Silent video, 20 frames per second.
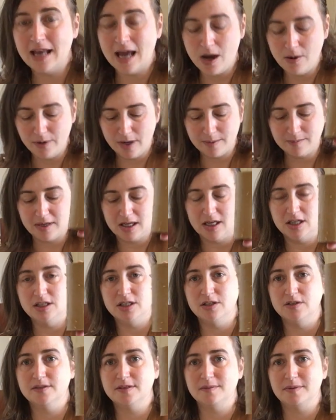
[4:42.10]
now what I'm going to
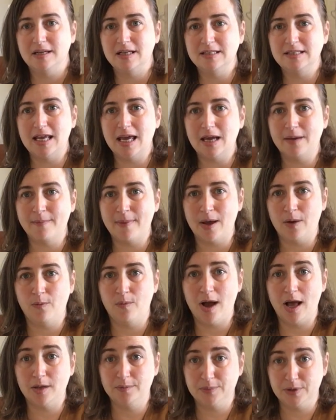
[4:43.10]
do is I'm going to take my
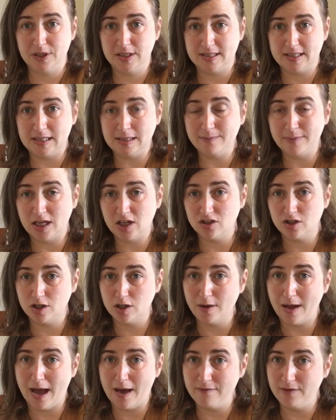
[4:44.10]
wild bird seed, make sure
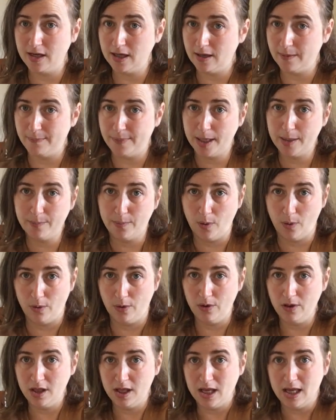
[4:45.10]
you have it in a big
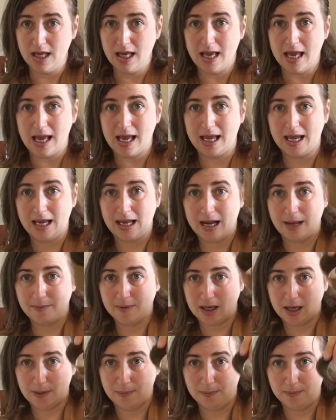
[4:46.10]
bowl, and I'm
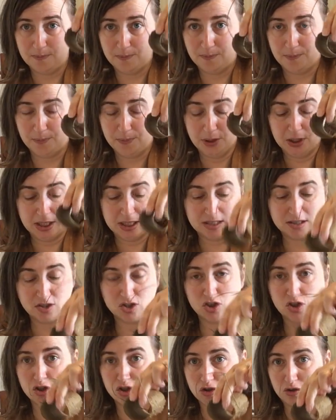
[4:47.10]
going to put it
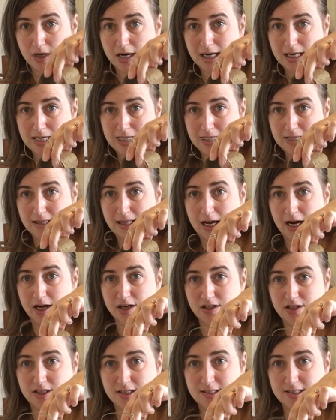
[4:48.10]
straight in
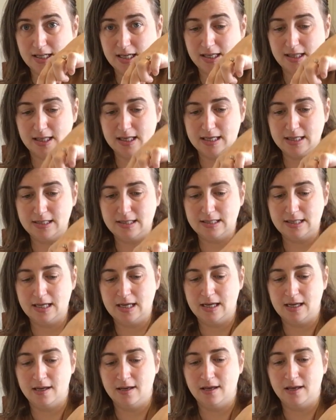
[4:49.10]
there just like this,
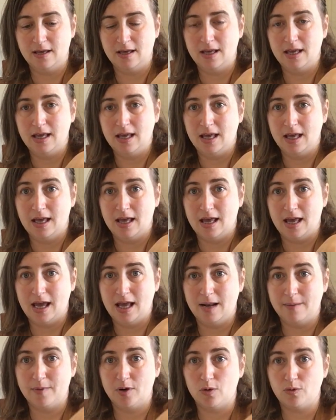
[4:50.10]

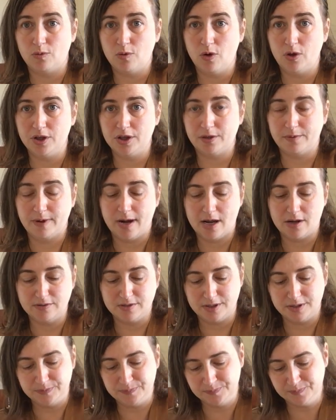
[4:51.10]
and I'm going to roll it
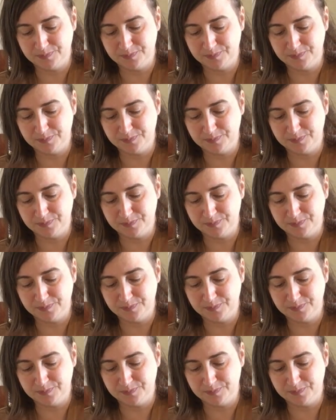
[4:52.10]
around.